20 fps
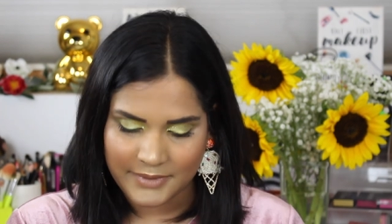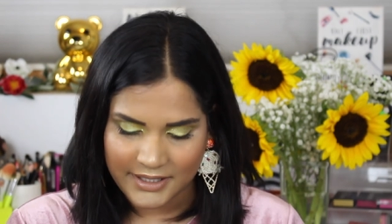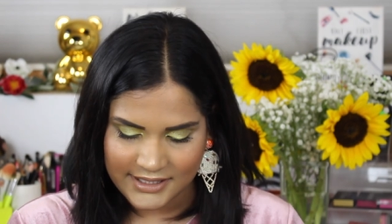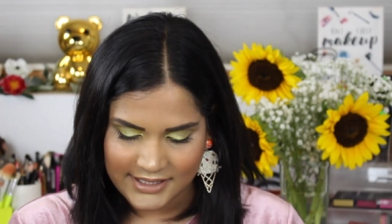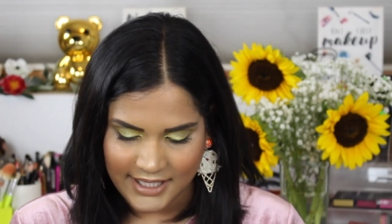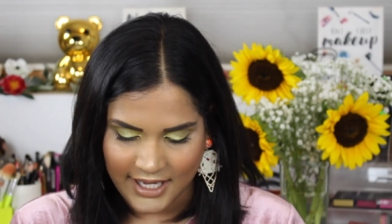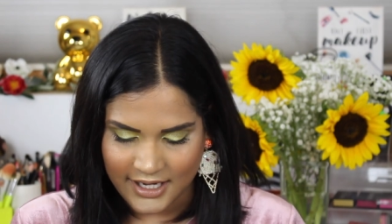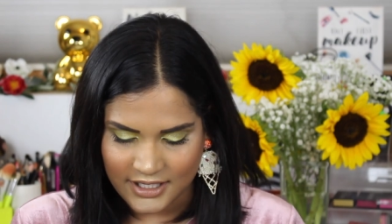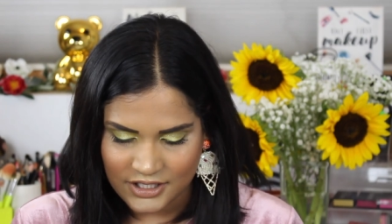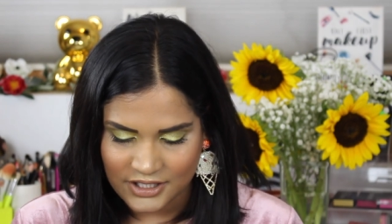
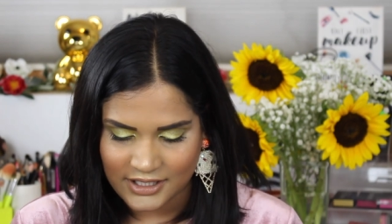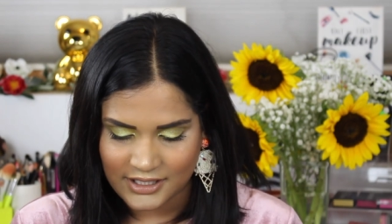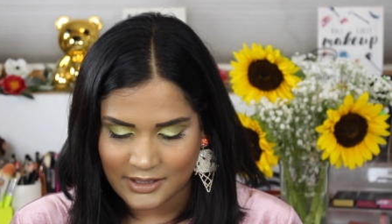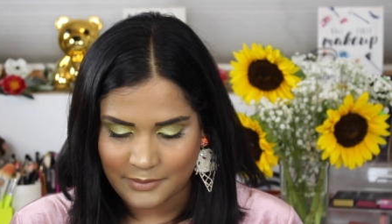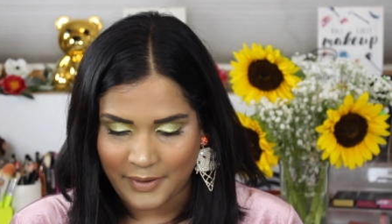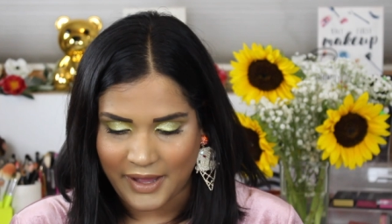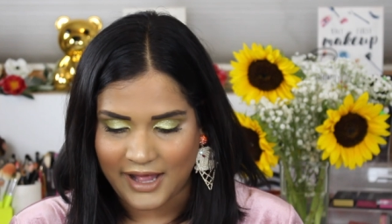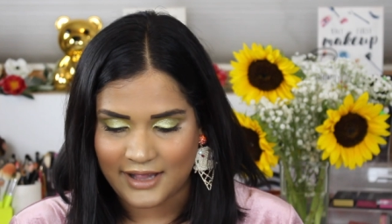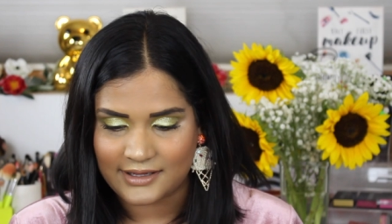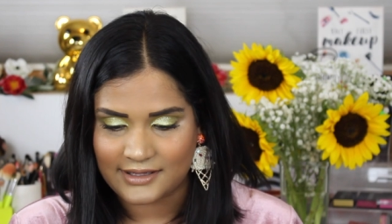It's actually
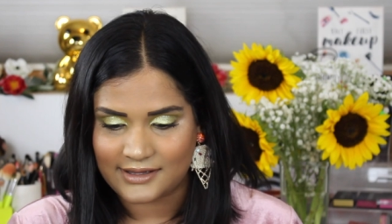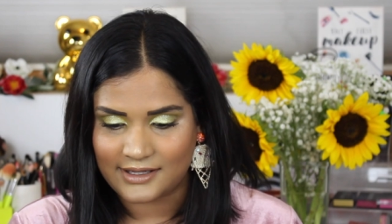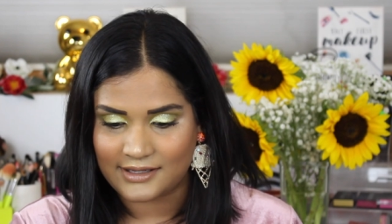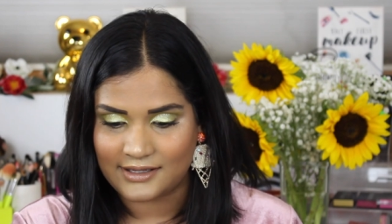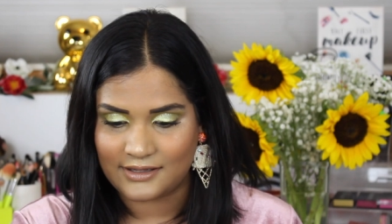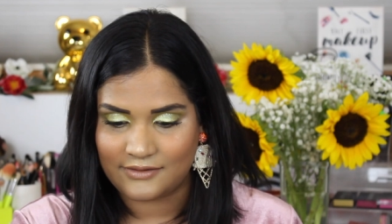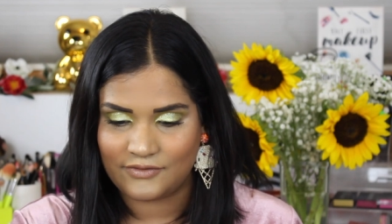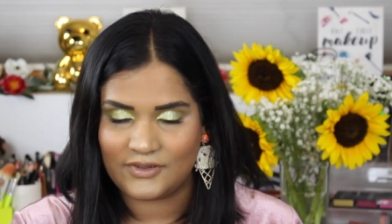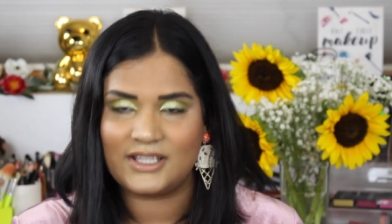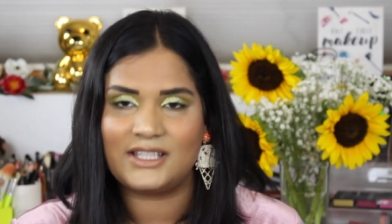the palette that
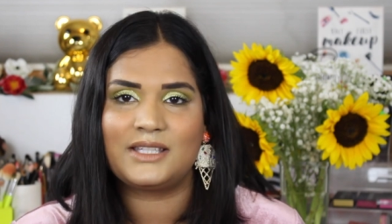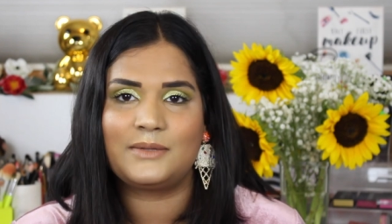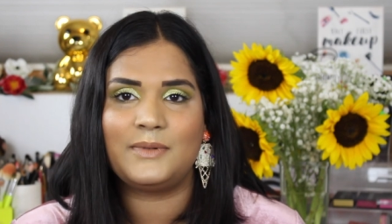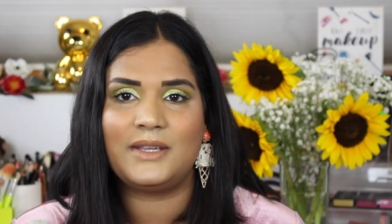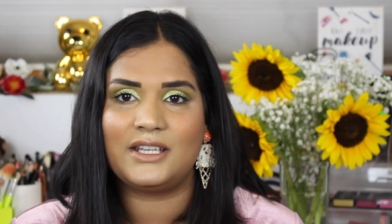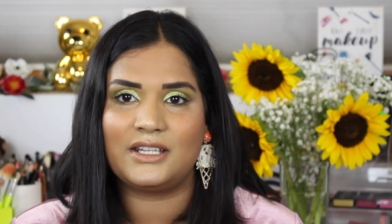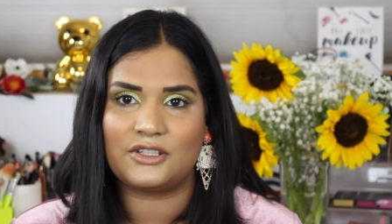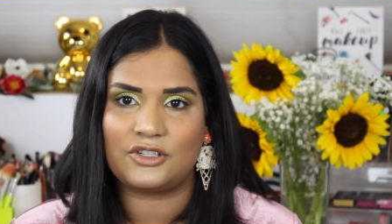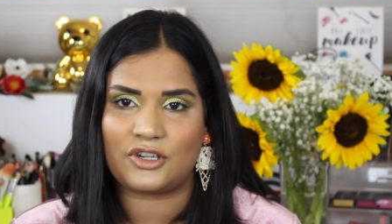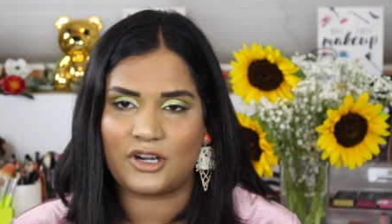convinced
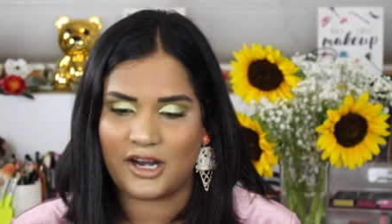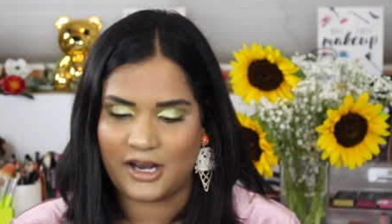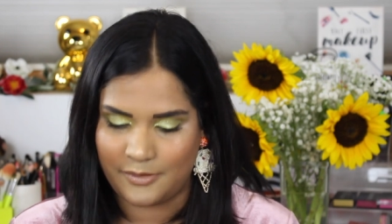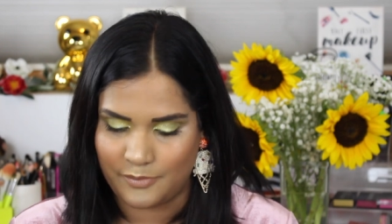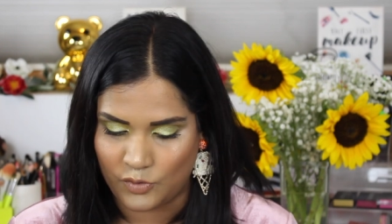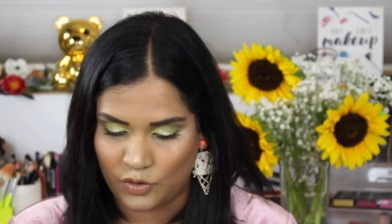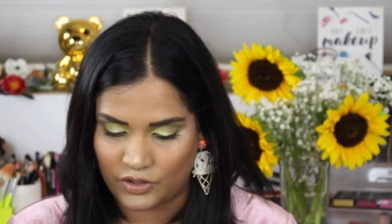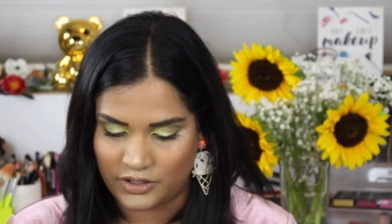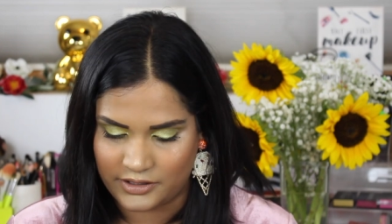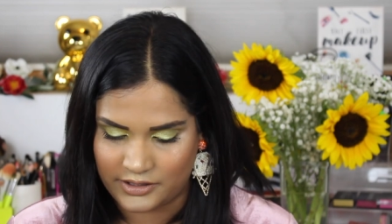me to try
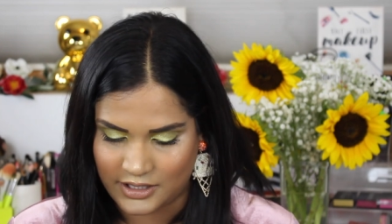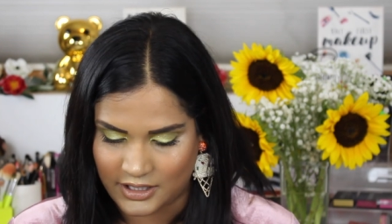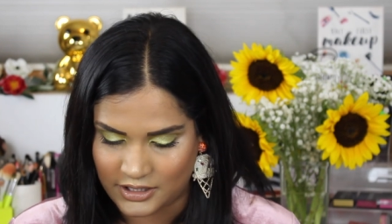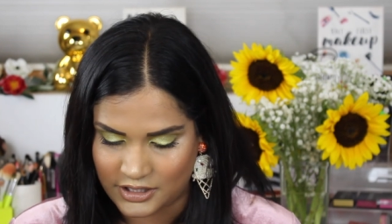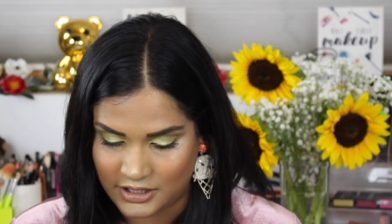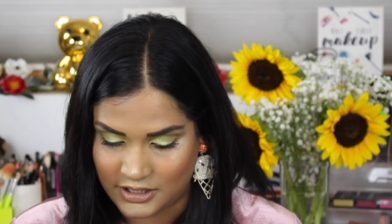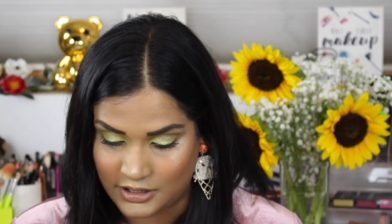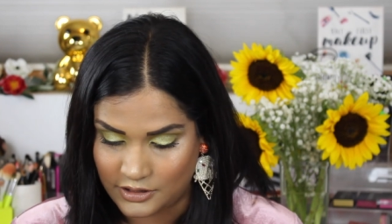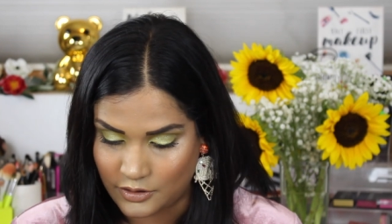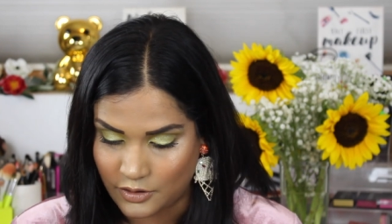more
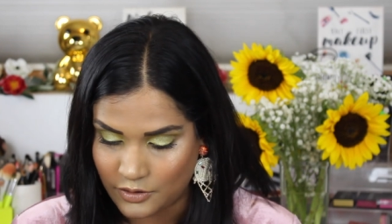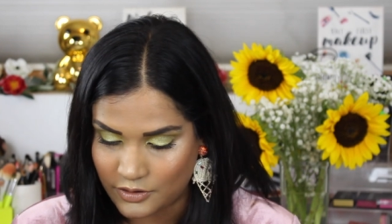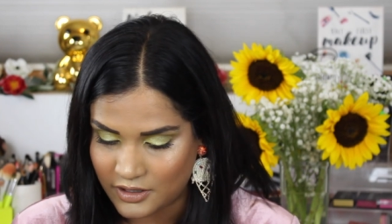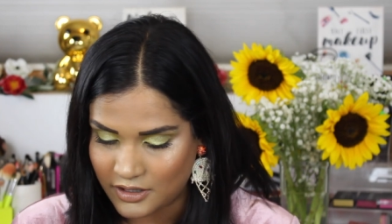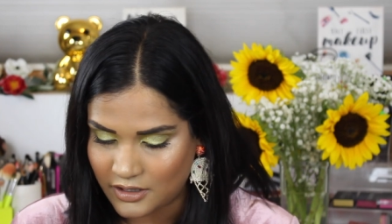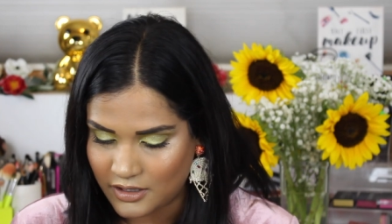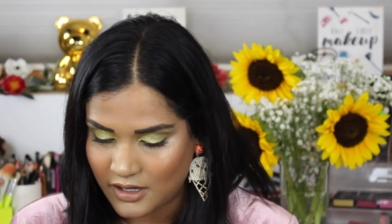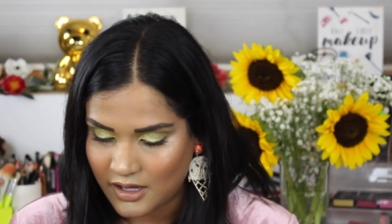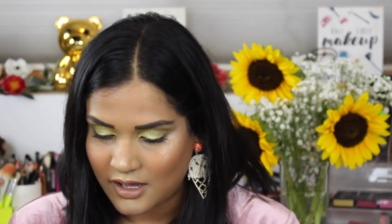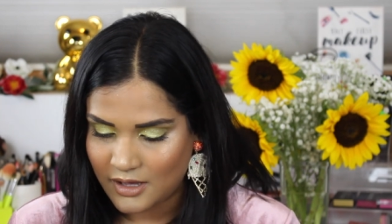Natasha
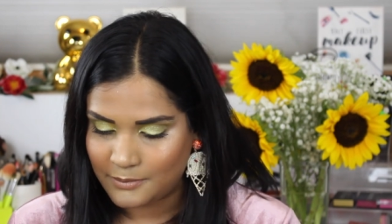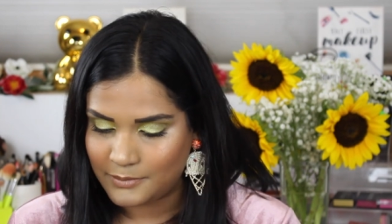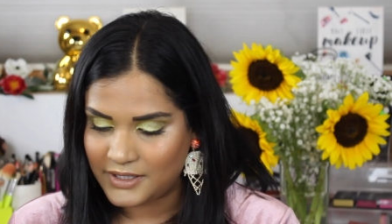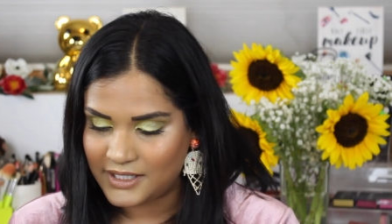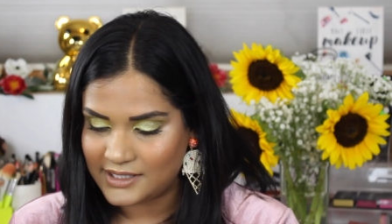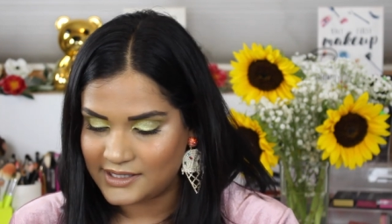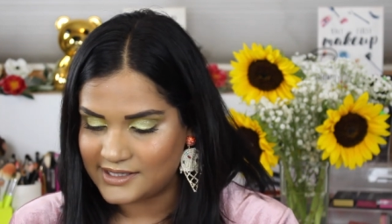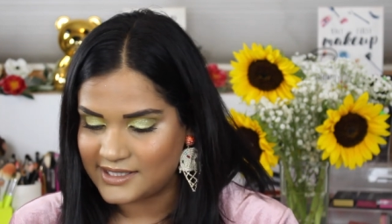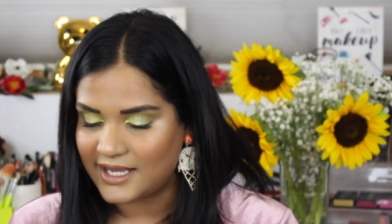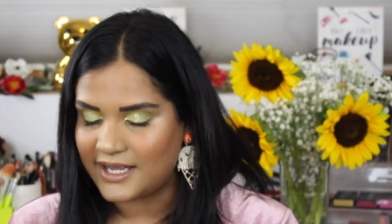Denona
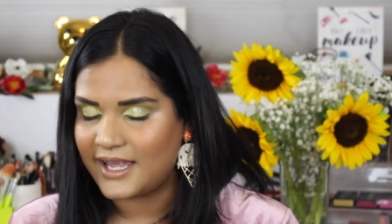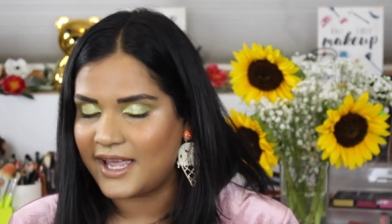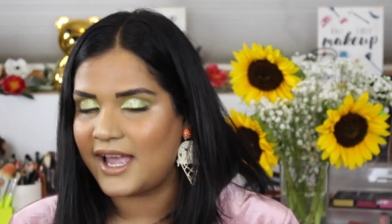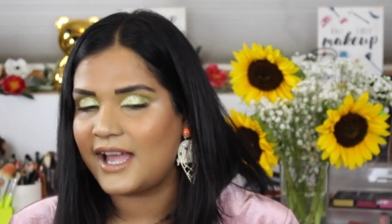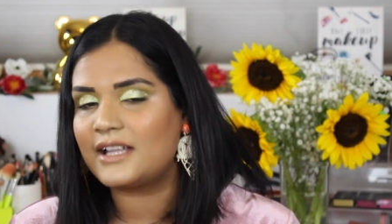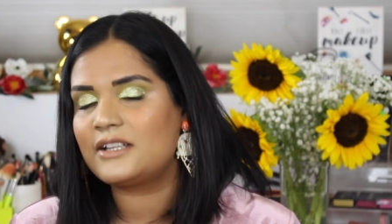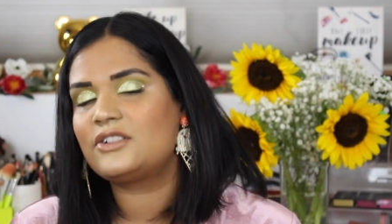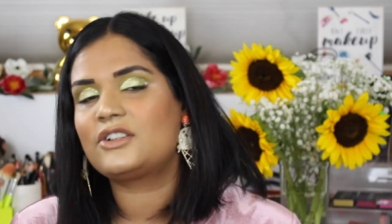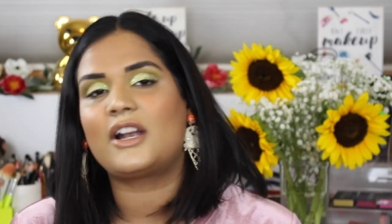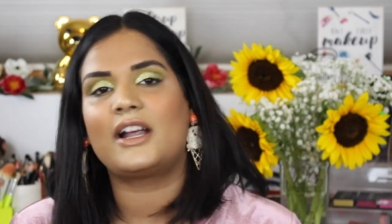because I
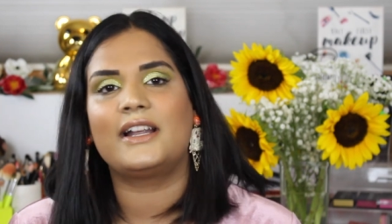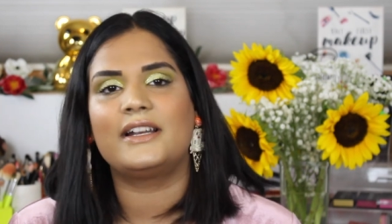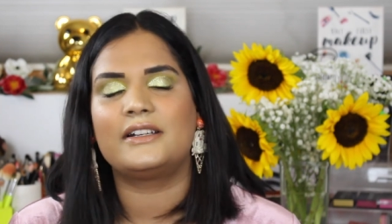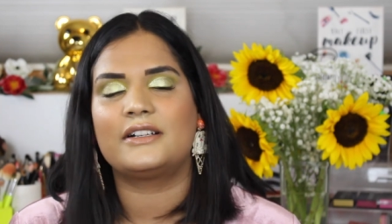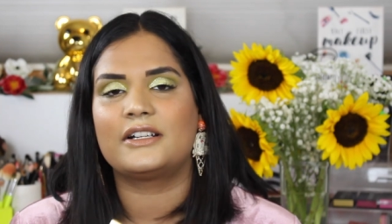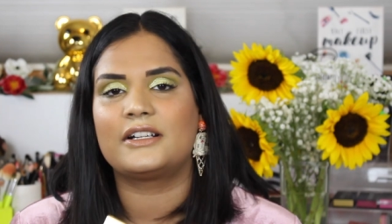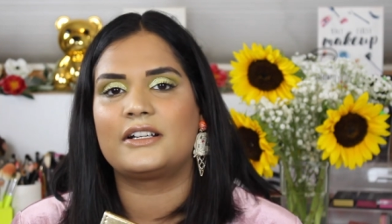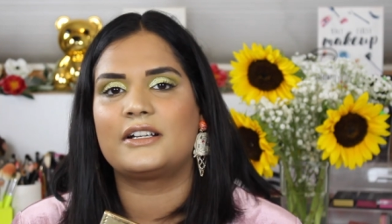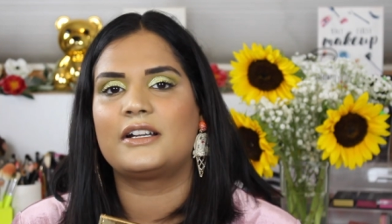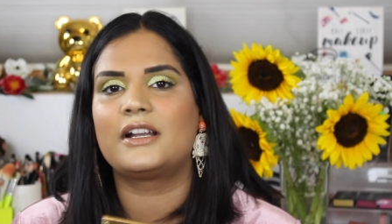had tried
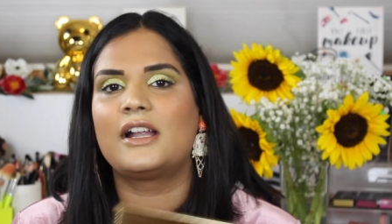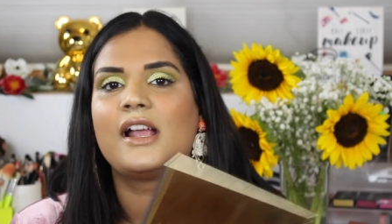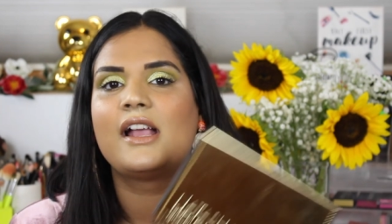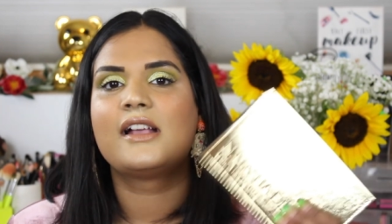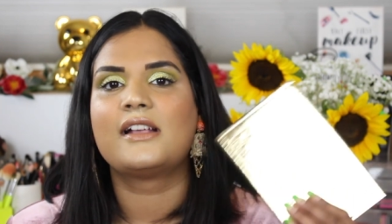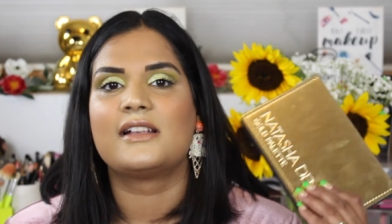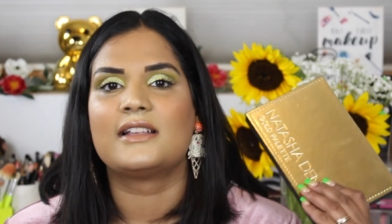her